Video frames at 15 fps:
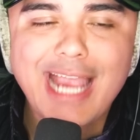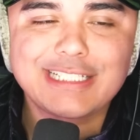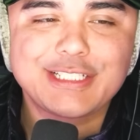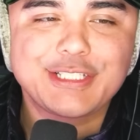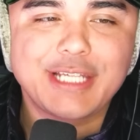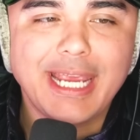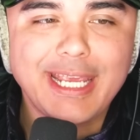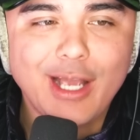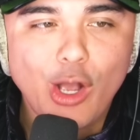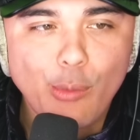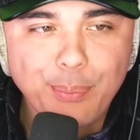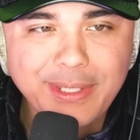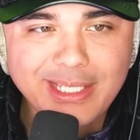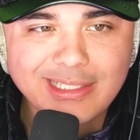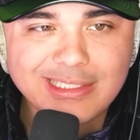
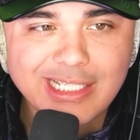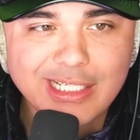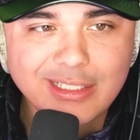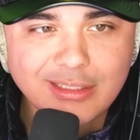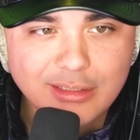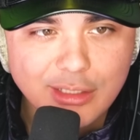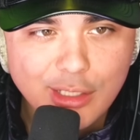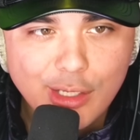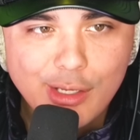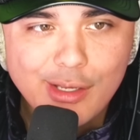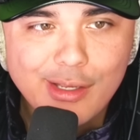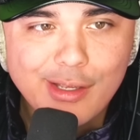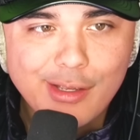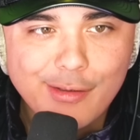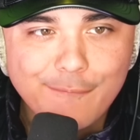J-Hope Killin It
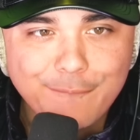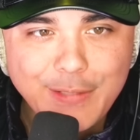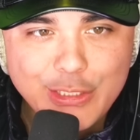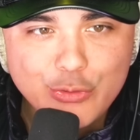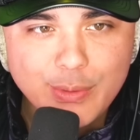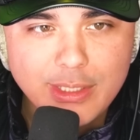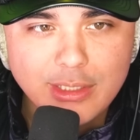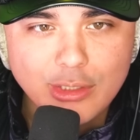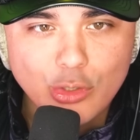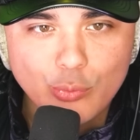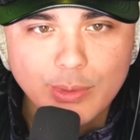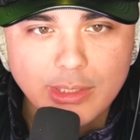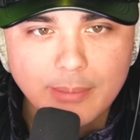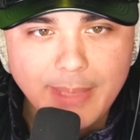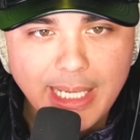featuring
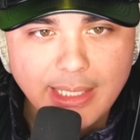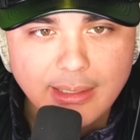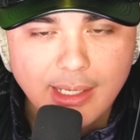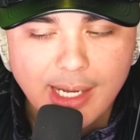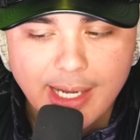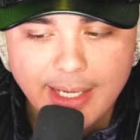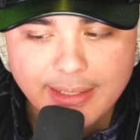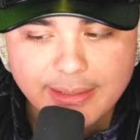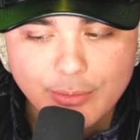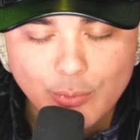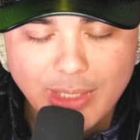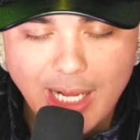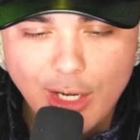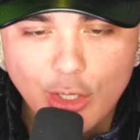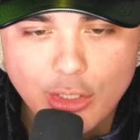GloRilla. My God,
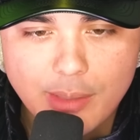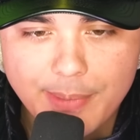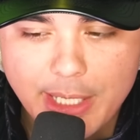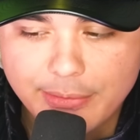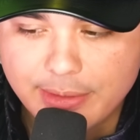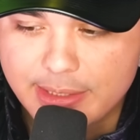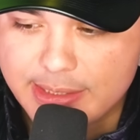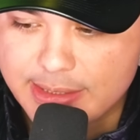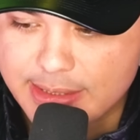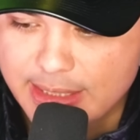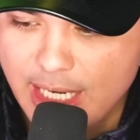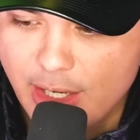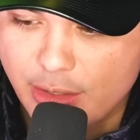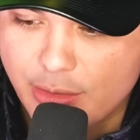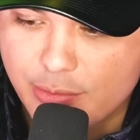when I heard about this,
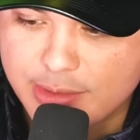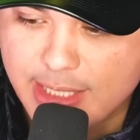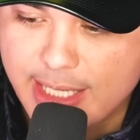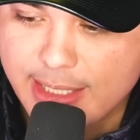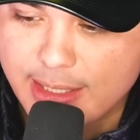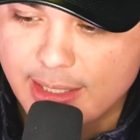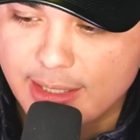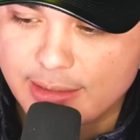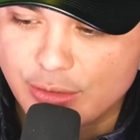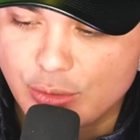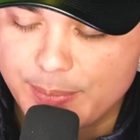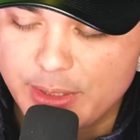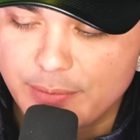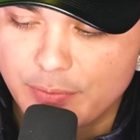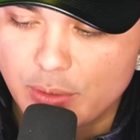and I heard it was like a
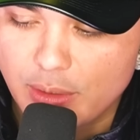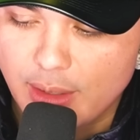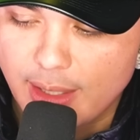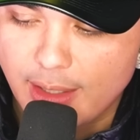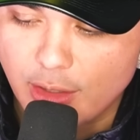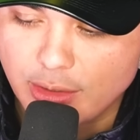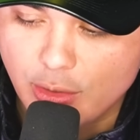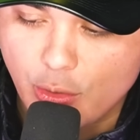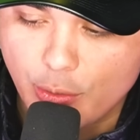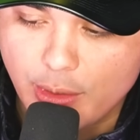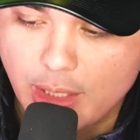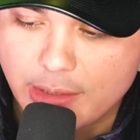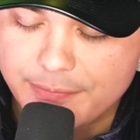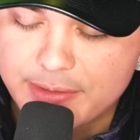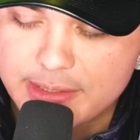little bit of, I heard the
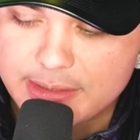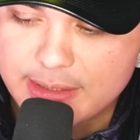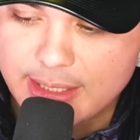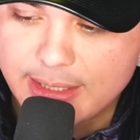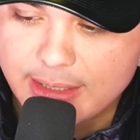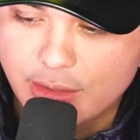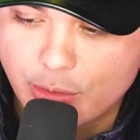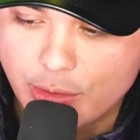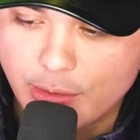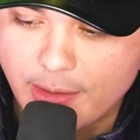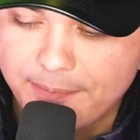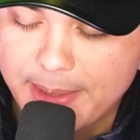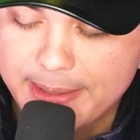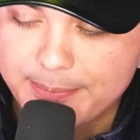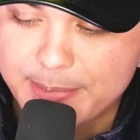choreography is like
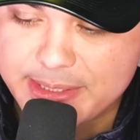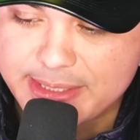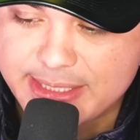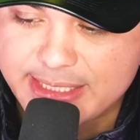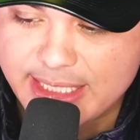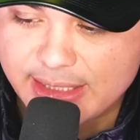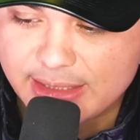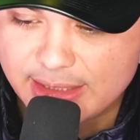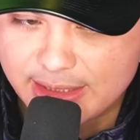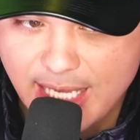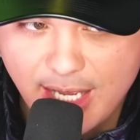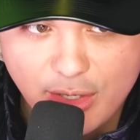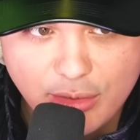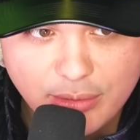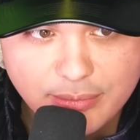choreographed by Miss Sienna
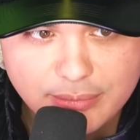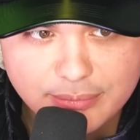Lalao,